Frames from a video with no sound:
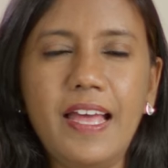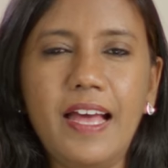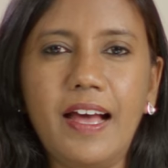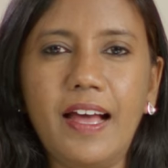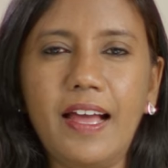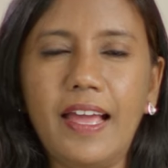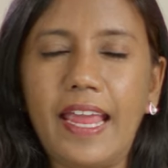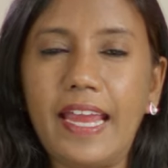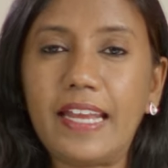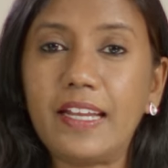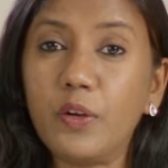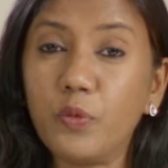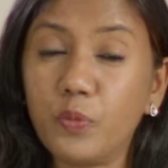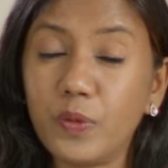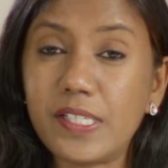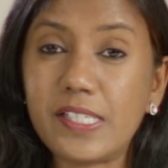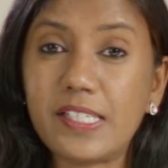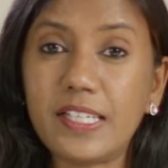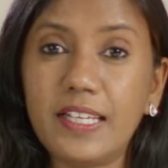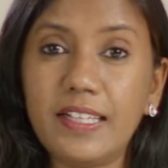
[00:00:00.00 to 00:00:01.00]
Uh, and we
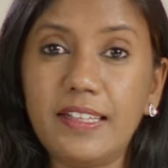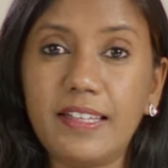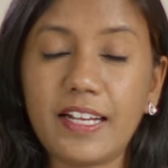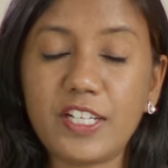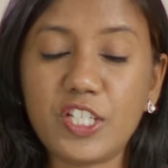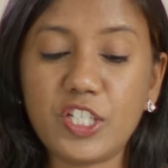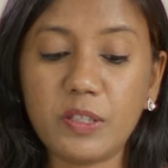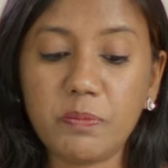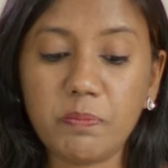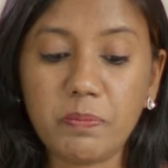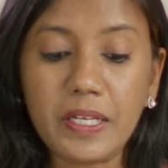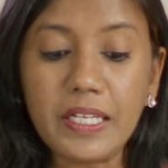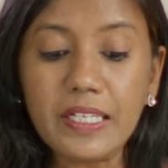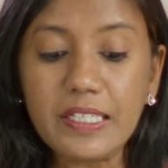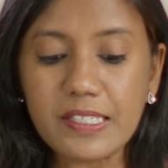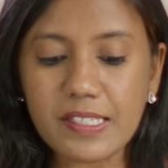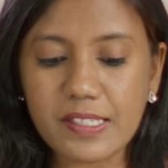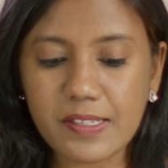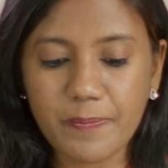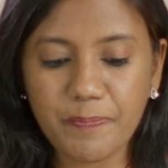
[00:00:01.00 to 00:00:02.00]
see that she
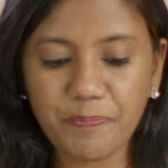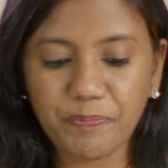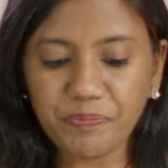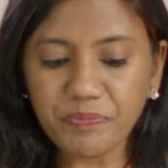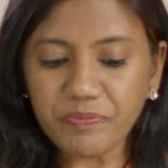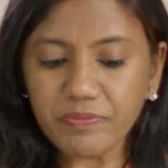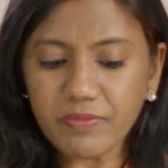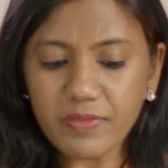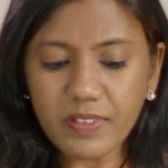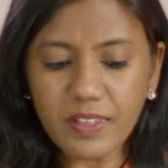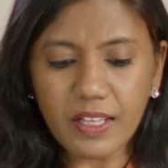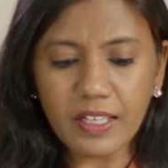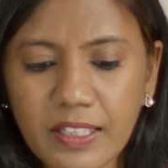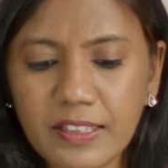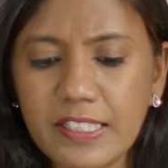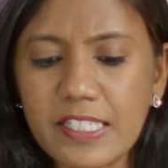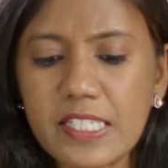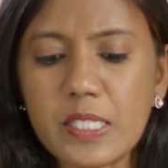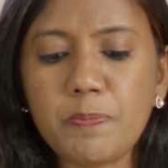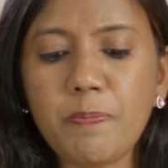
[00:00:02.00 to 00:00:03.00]
brings
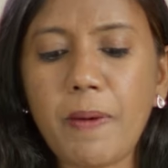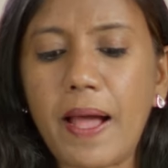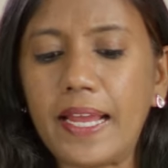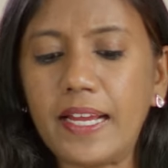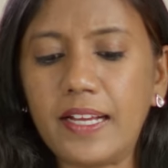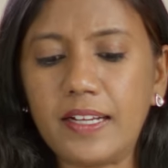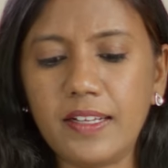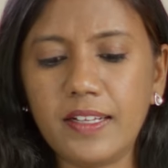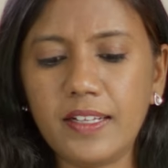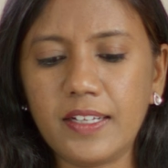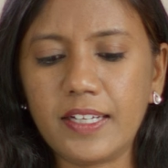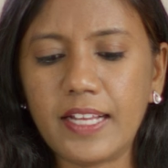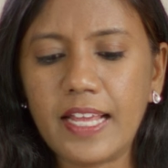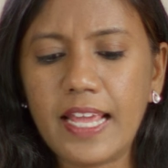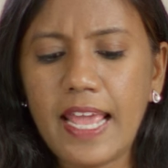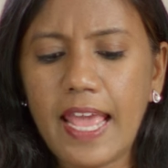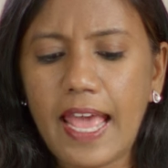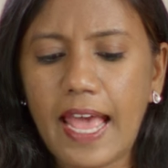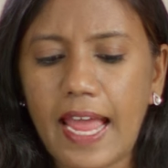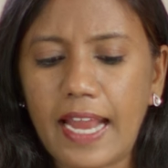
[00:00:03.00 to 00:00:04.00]
the spikenard
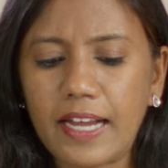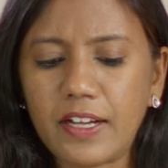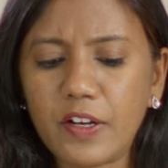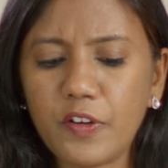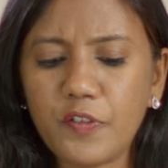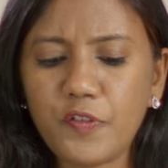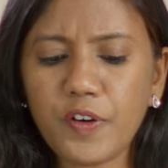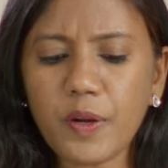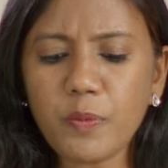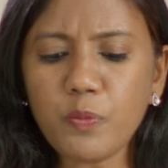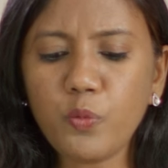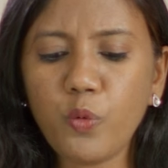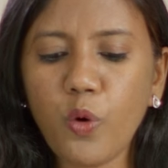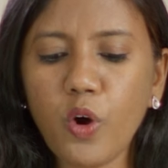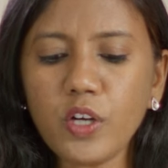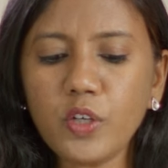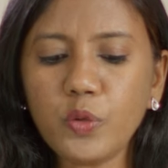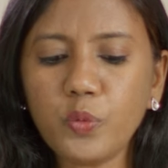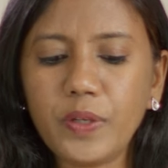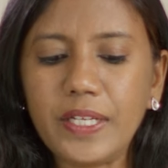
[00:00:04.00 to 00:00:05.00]
and from
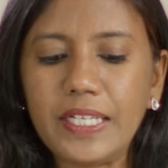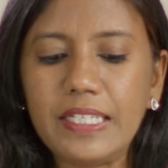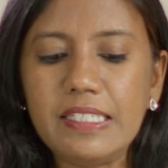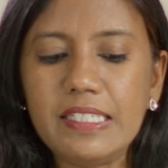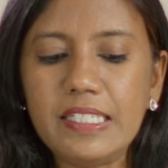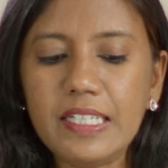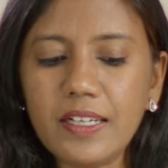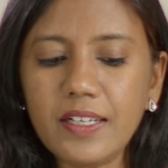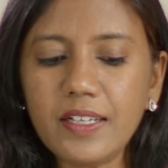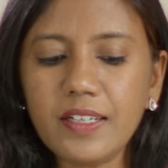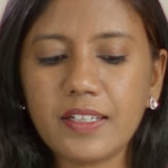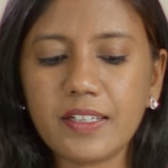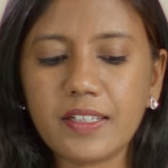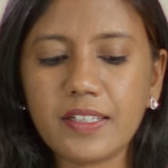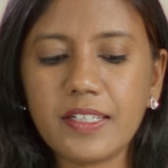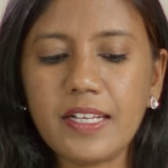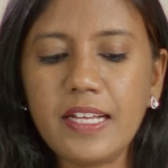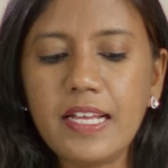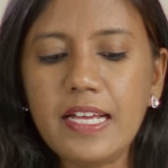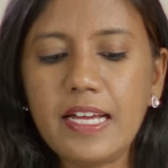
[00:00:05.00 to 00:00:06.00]
what we
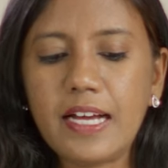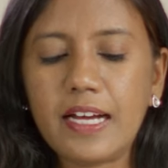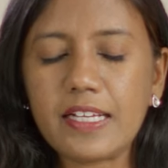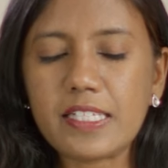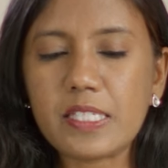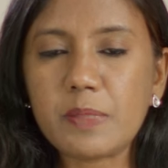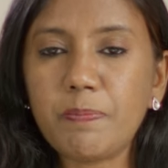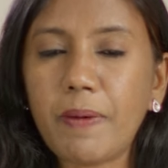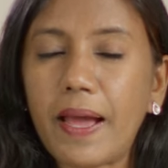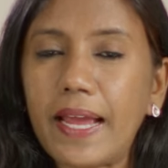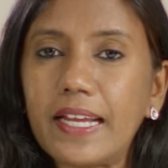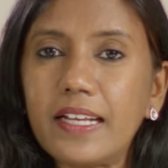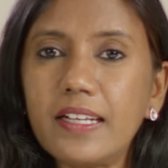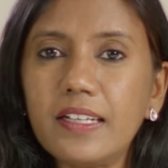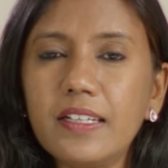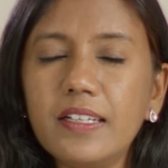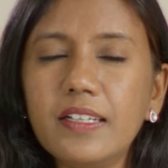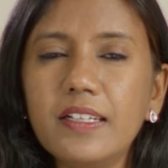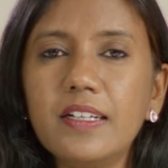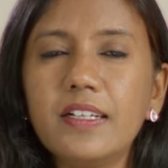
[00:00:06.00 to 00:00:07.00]
learn, a
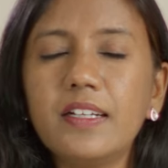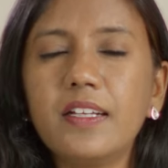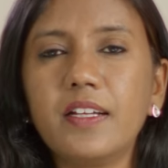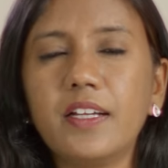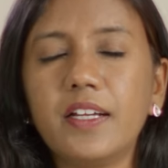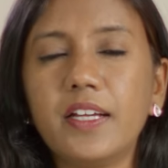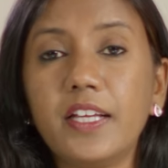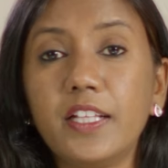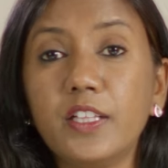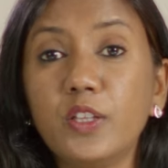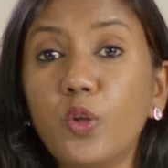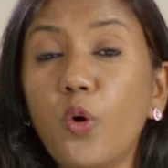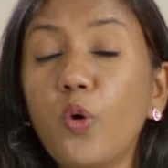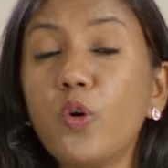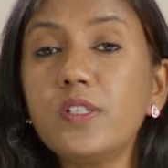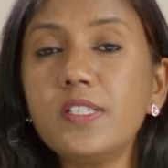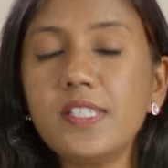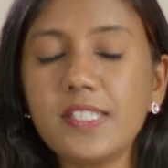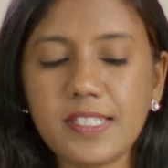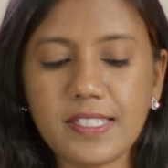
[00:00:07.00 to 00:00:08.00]
spikenard uh, in
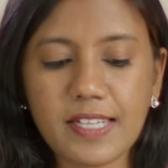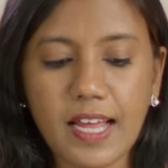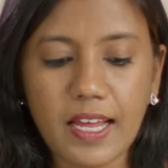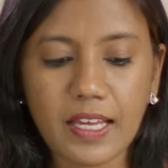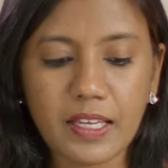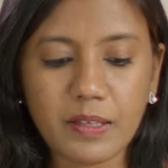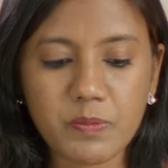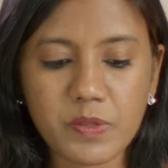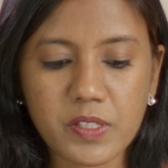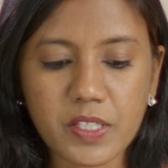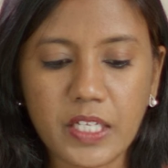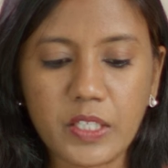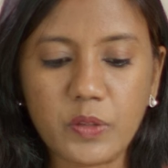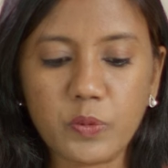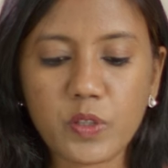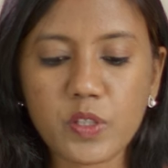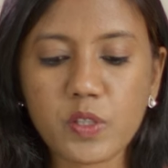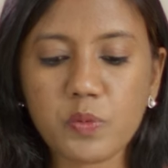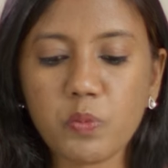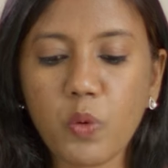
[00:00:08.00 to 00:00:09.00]
those times, it
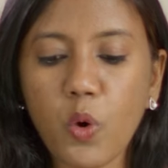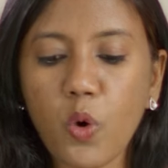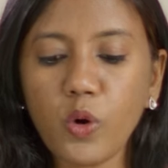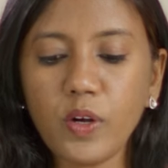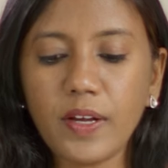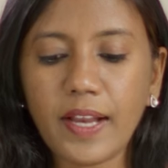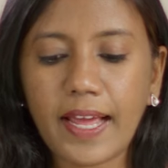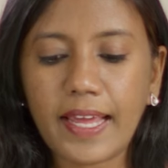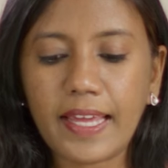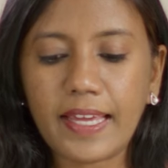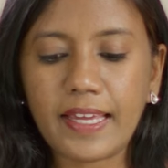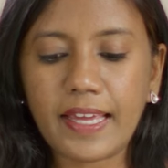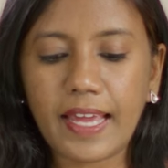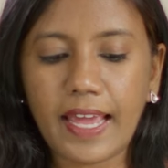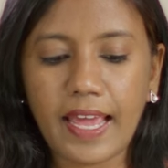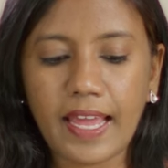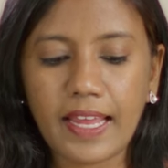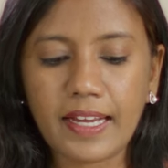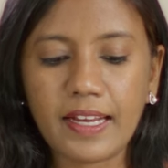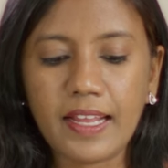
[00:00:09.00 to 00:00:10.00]
was more like
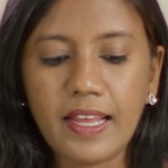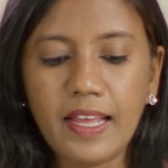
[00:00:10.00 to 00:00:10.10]
an